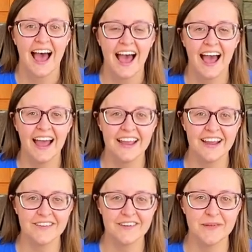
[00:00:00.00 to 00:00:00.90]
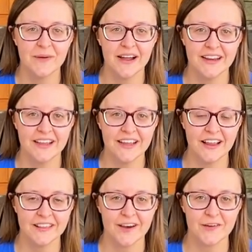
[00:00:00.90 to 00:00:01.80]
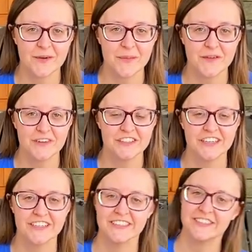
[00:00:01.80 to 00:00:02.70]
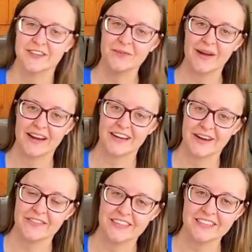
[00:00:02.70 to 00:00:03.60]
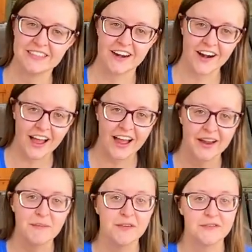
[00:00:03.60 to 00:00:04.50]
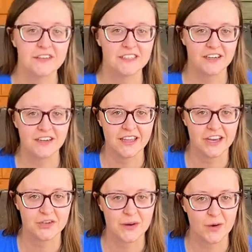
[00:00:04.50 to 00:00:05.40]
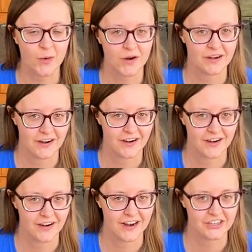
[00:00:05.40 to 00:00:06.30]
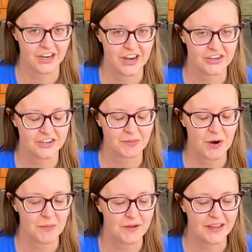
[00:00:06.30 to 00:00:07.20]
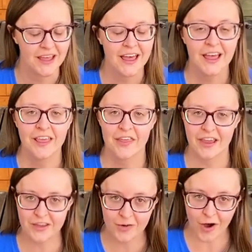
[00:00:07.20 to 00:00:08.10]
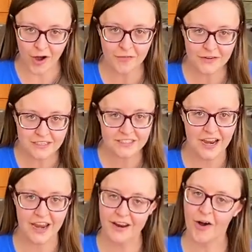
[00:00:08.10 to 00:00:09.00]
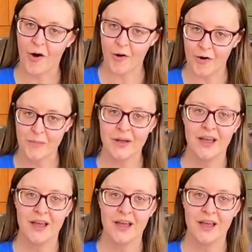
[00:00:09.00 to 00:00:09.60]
Hi everybody, hello from the Virginia Zoo. My name is Sarah. I am the Visitor Engagement Coordinator in our Education Department. Thank you all for staying home